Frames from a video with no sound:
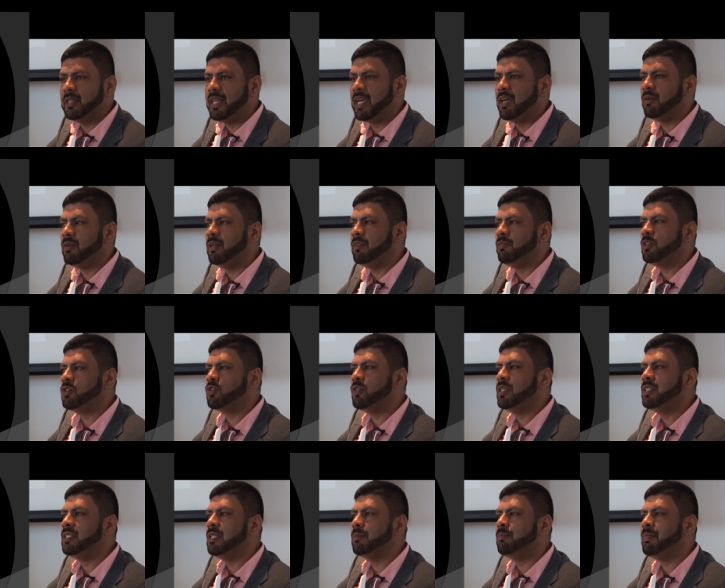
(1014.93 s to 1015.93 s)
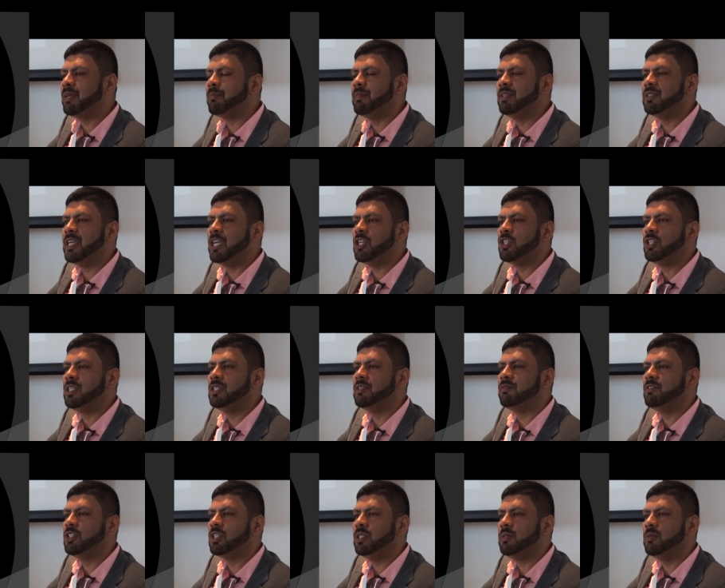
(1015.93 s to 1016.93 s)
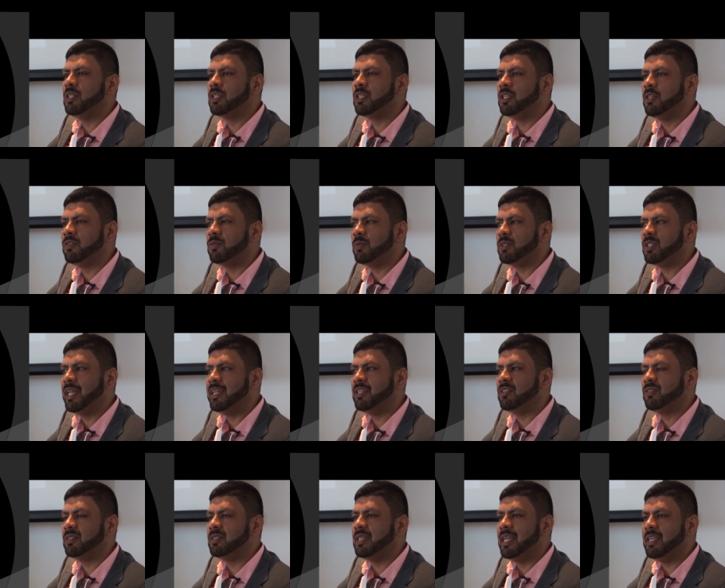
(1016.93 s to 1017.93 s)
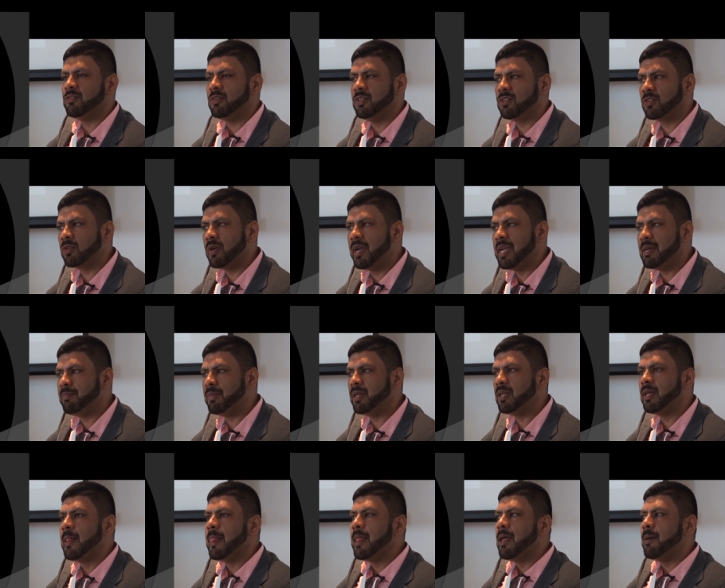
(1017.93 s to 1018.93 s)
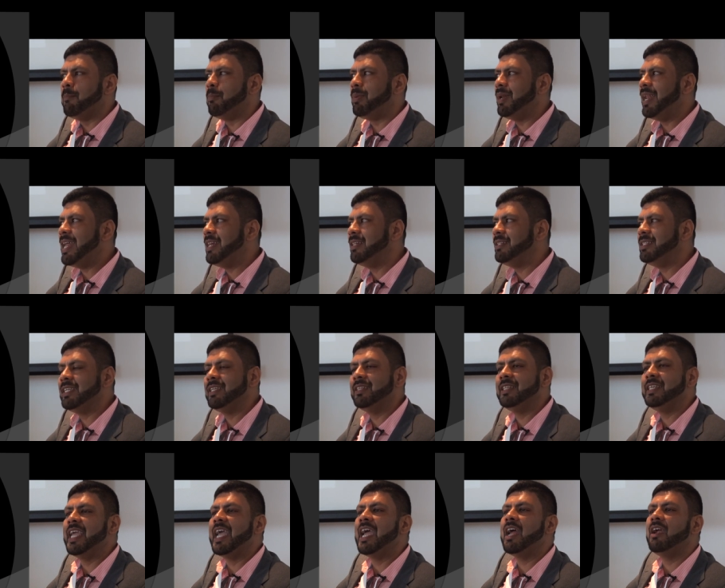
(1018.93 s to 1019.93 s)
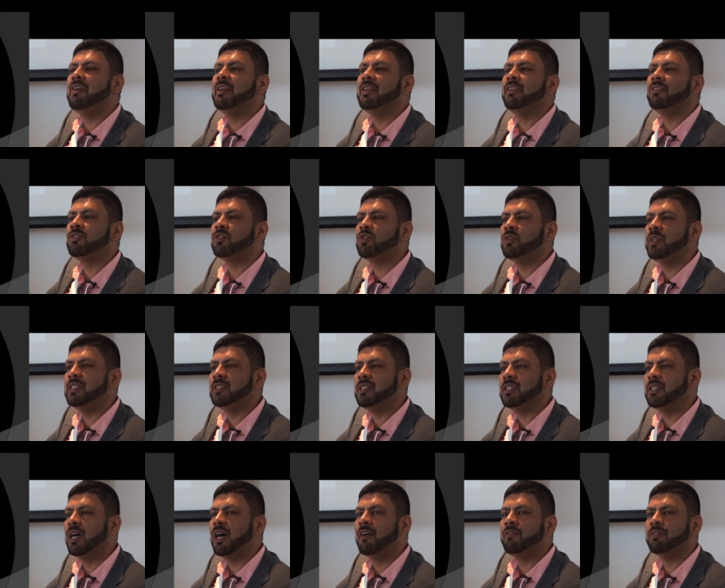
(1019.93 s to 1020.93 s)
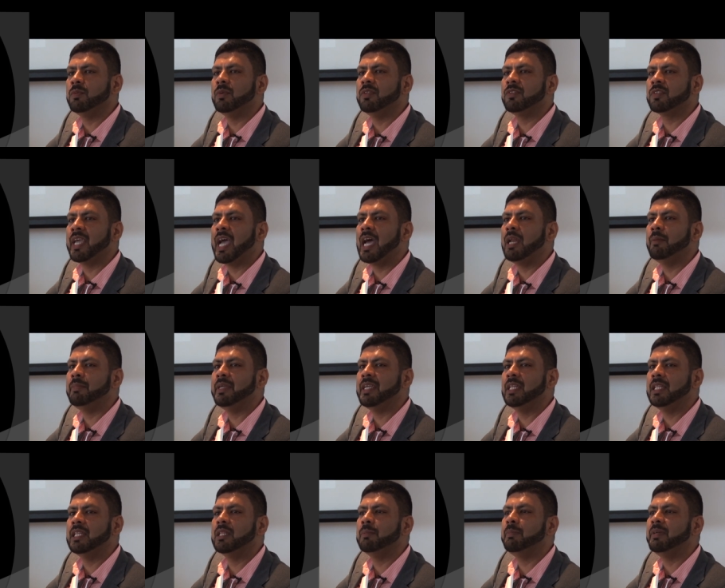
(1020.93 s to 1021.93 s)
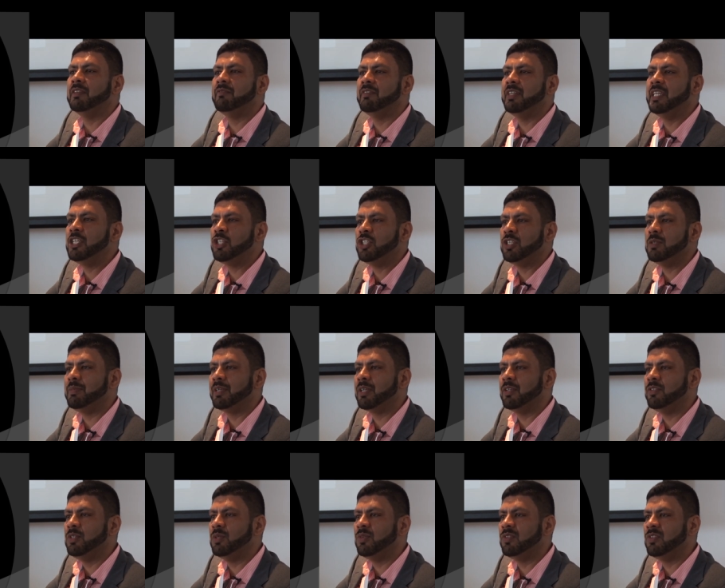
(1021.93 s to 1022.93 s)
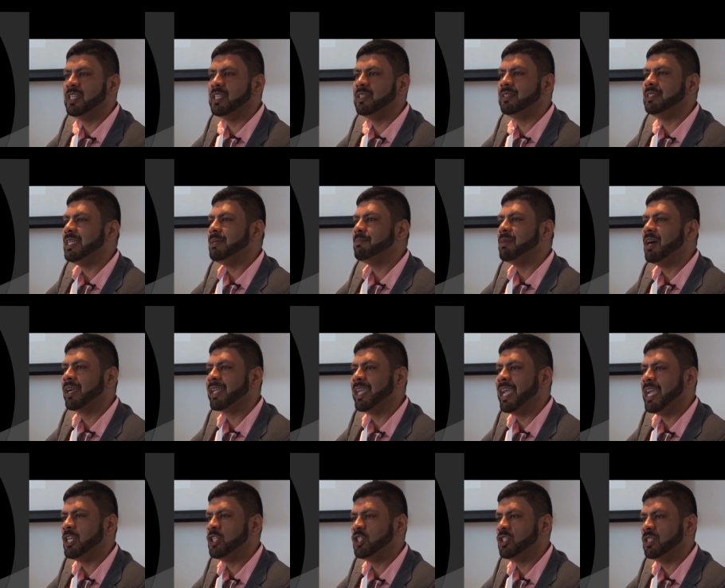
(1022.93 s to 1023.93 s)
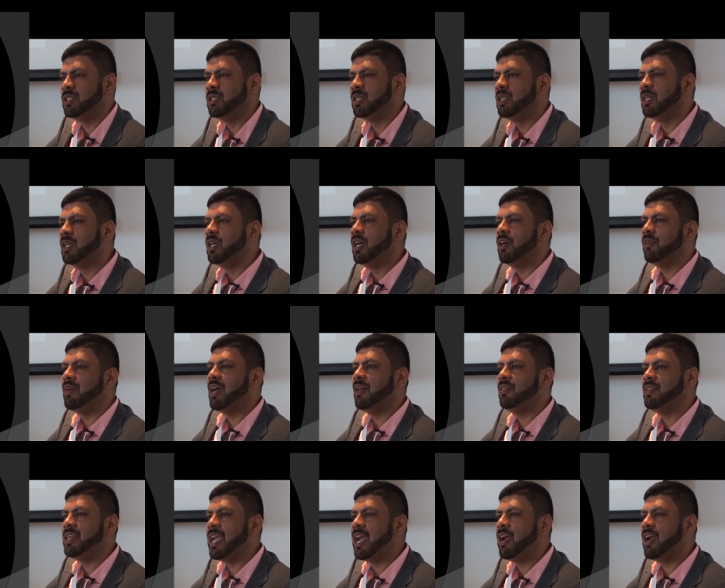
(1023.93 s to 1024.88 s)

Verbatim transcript: Now, if you're treating pigmentation individually with a Q-switch laser, laser, it's great, but blending the areas treated afterwards can be a little bit of an issue because you'll see a demarcation around the